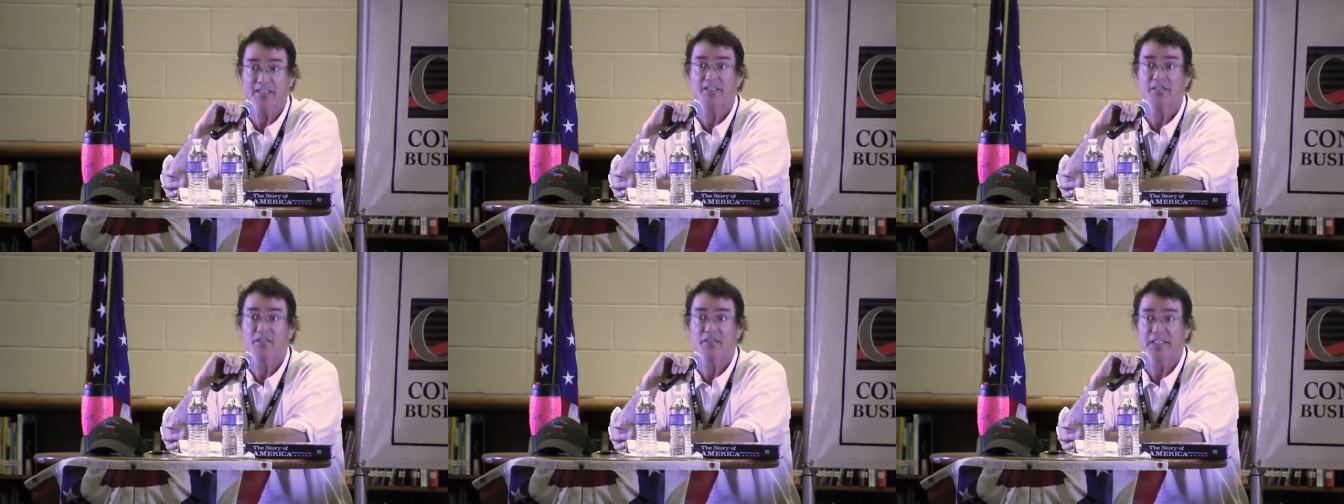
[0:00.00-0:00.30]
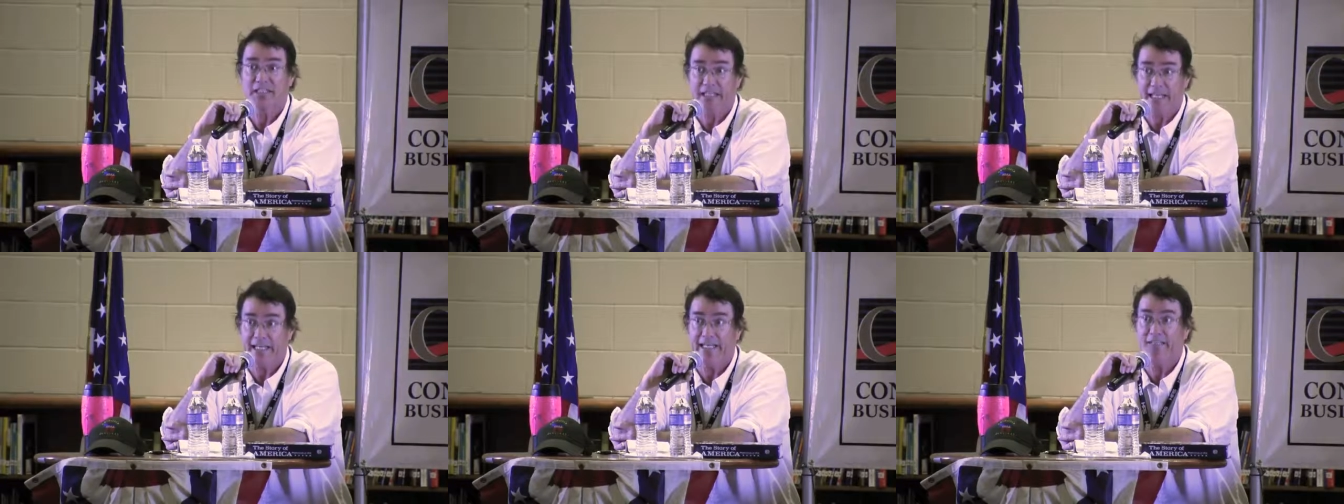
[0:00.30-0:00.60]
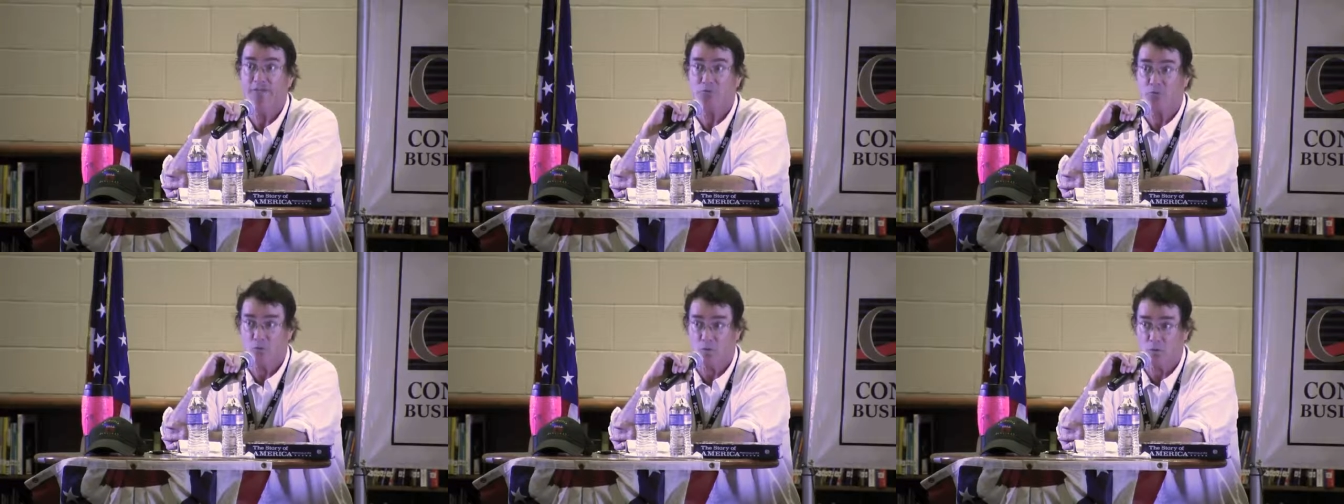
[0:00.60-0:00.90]
into
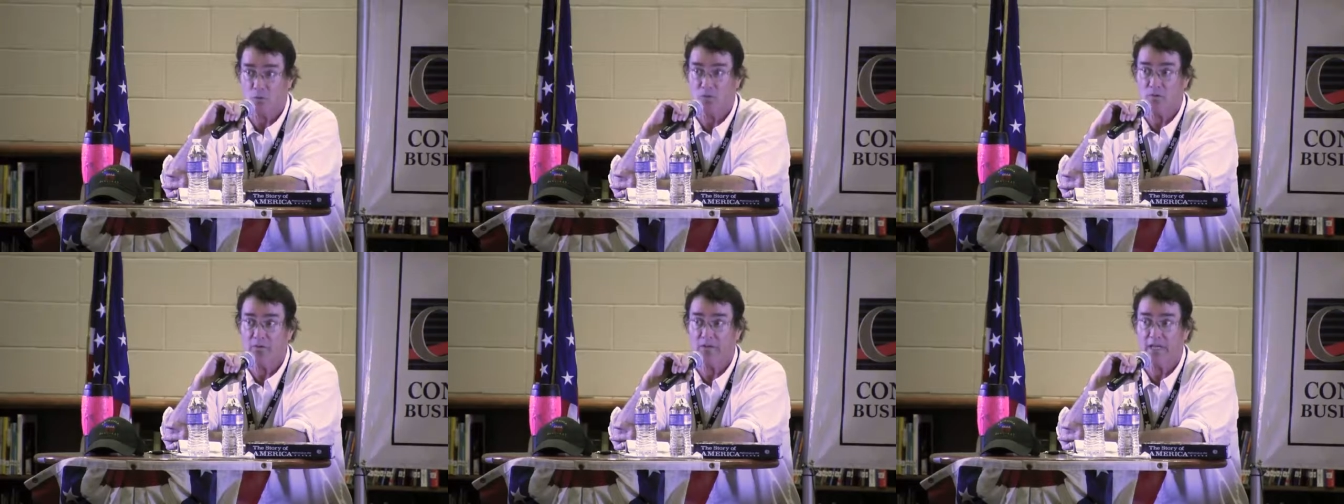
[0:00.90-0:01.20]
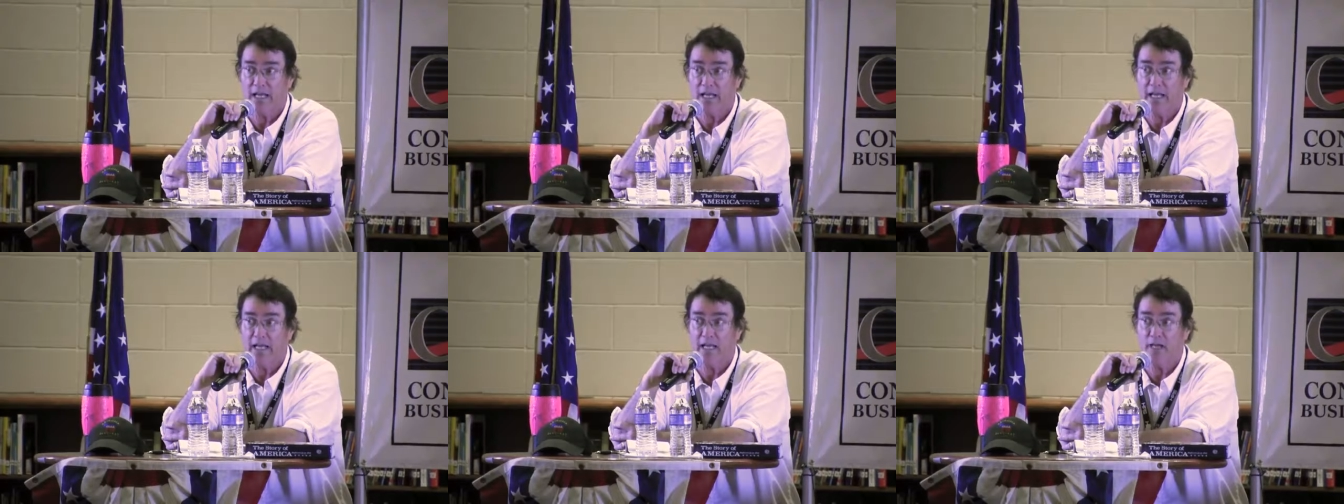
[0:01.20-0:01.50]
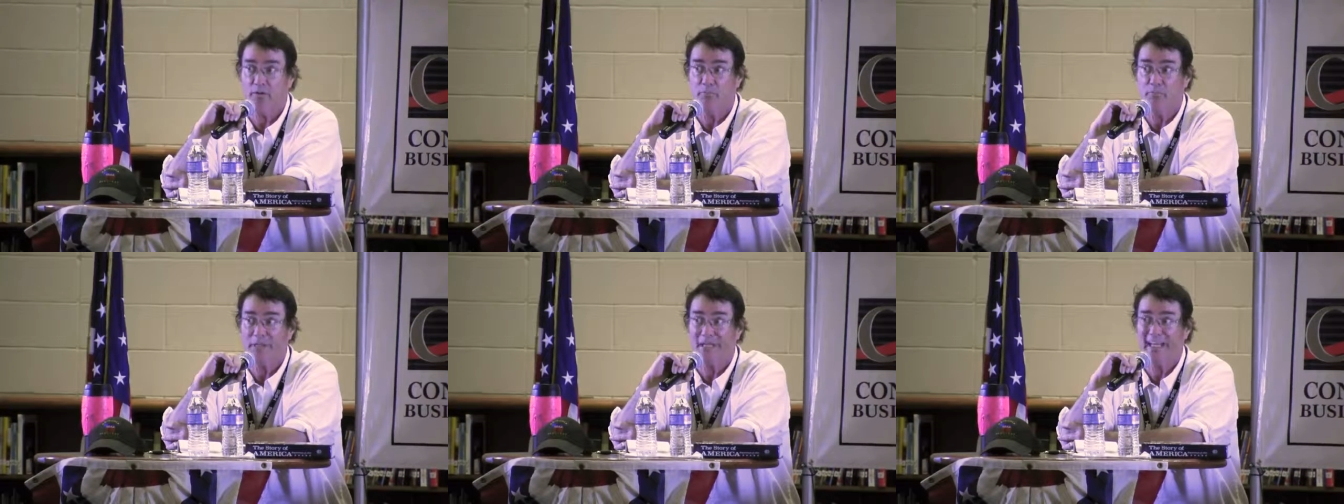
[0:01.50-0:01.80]
today's world
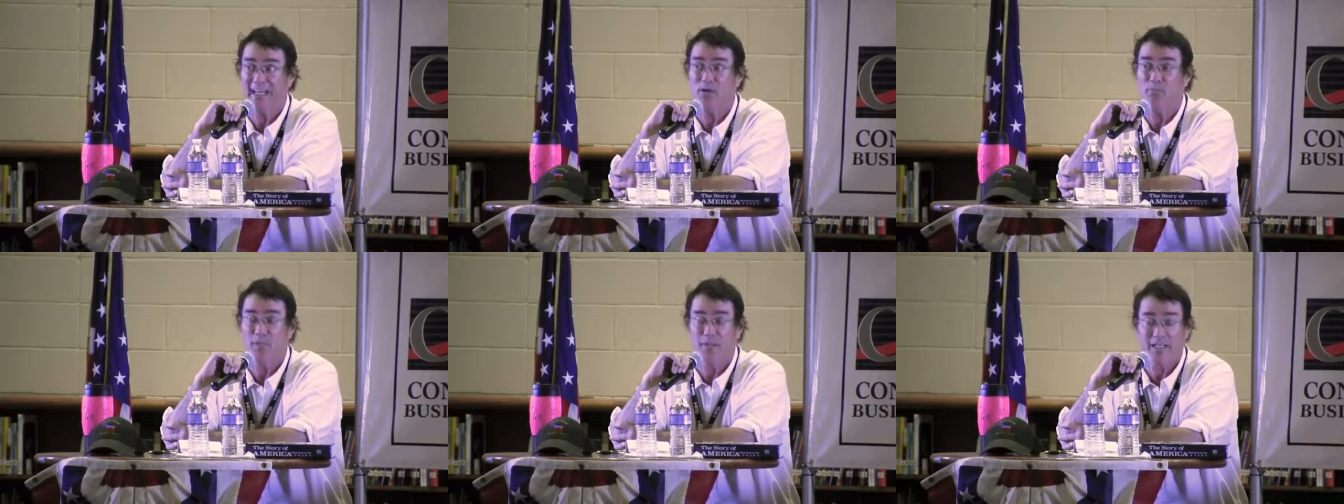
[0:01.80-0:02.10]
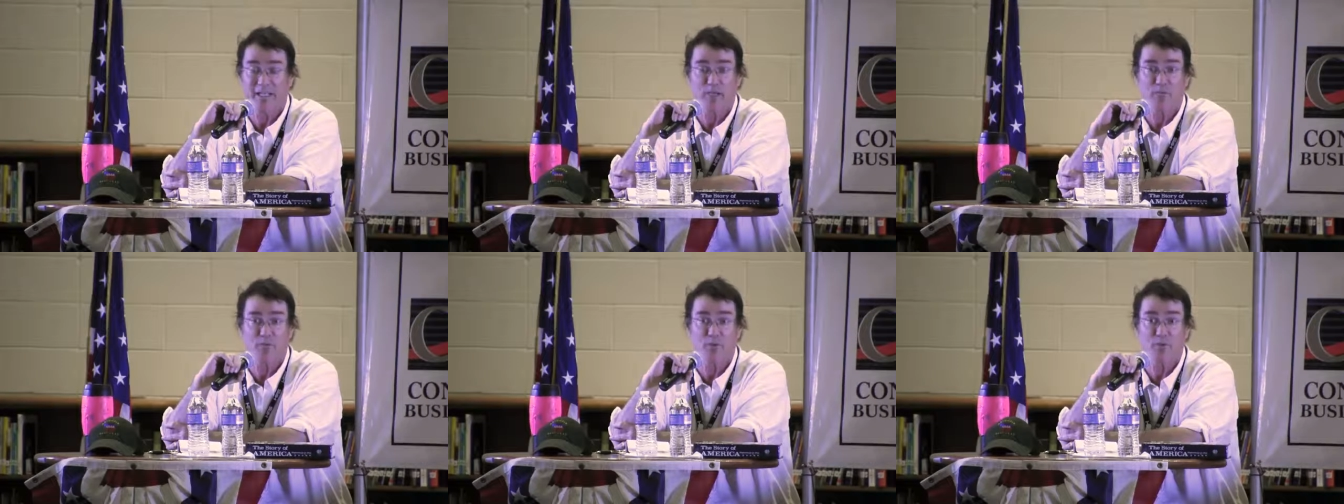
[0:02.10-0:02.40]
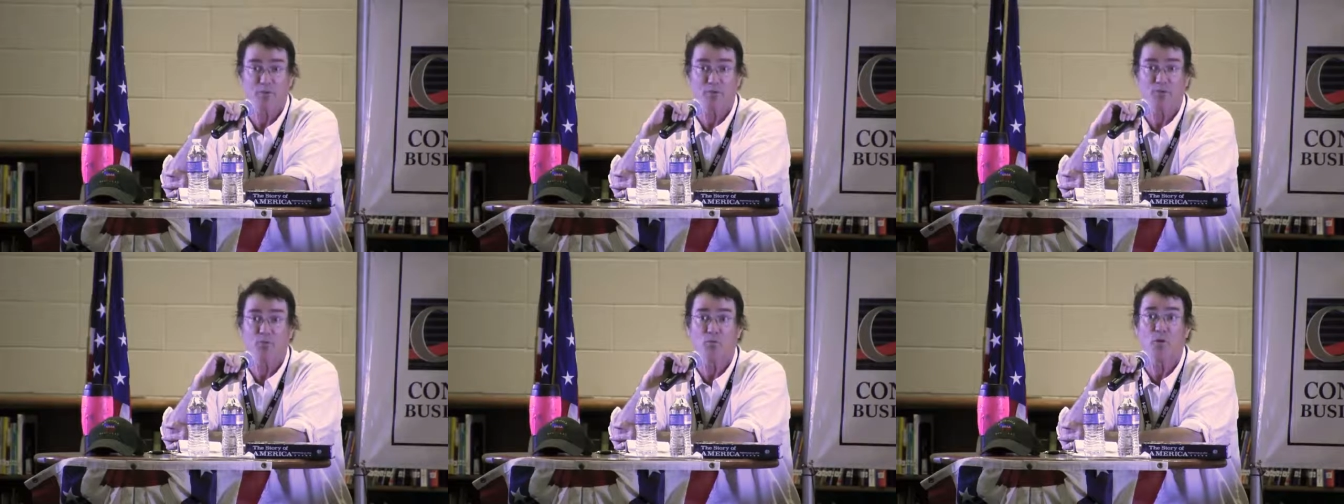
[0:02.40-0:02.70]
and be
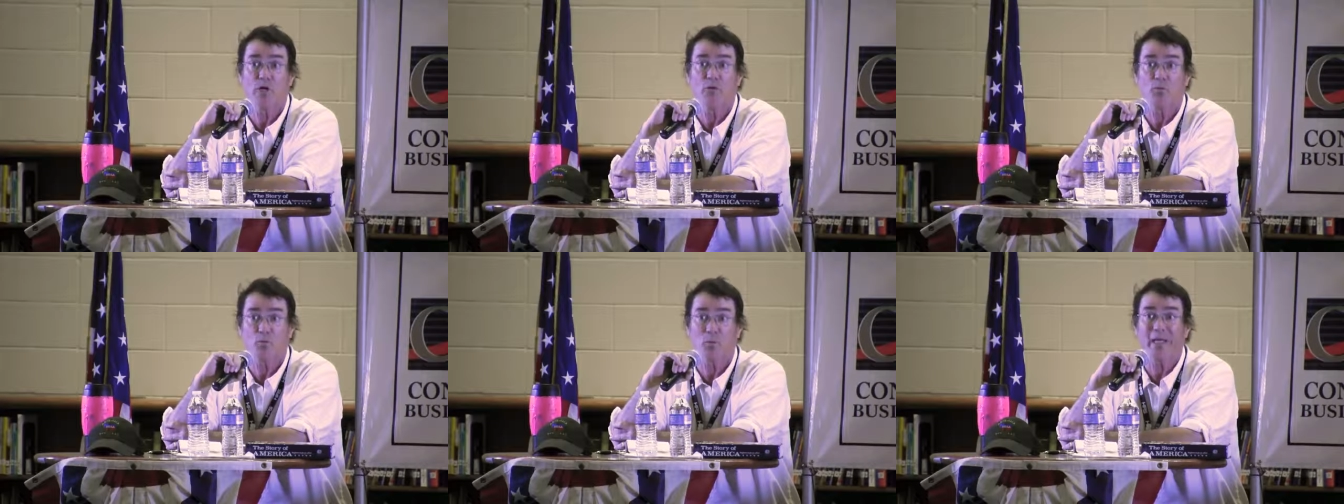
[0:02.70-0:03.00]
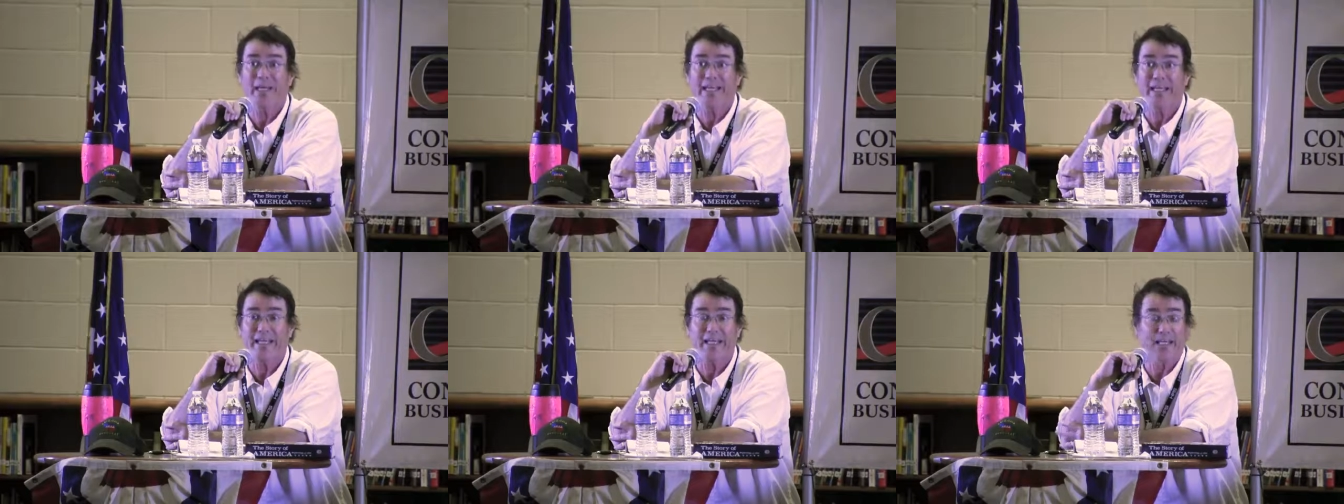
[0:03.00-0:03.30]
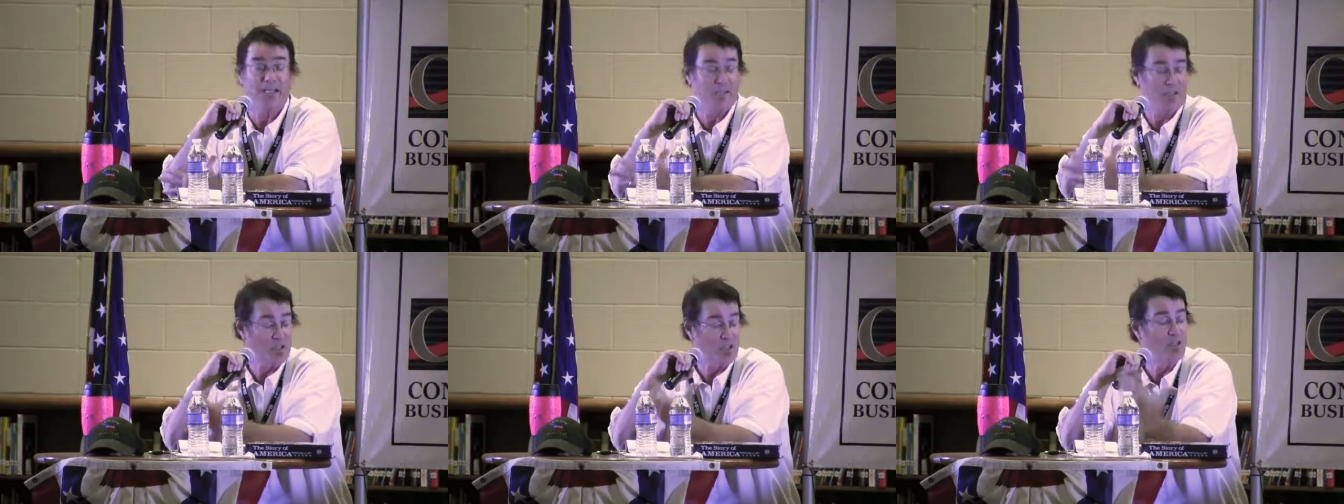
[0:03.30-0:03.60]
applicable to what we,
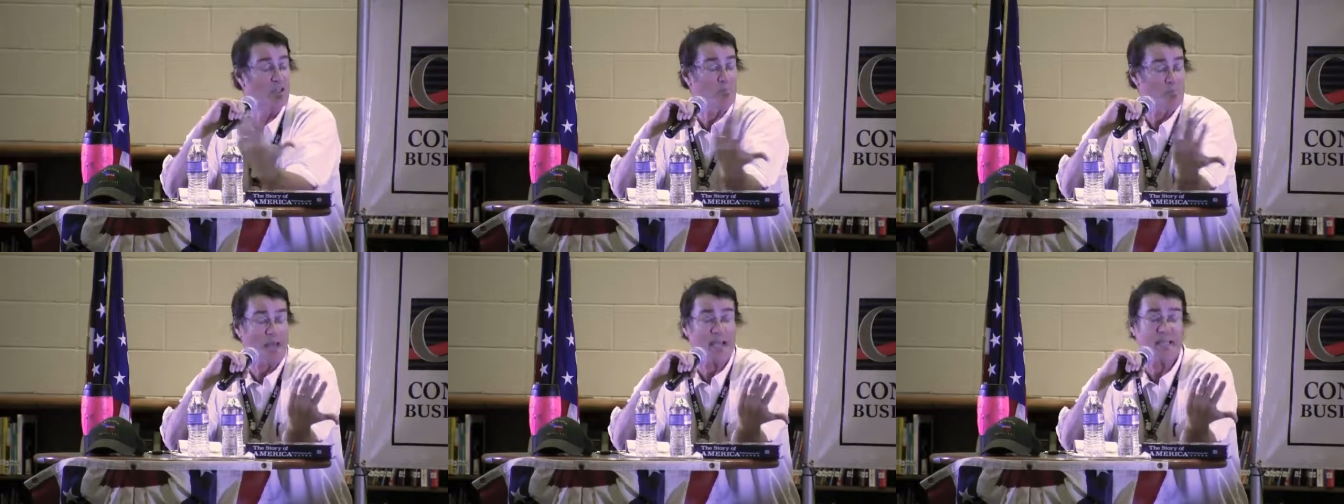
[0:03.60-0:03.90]
the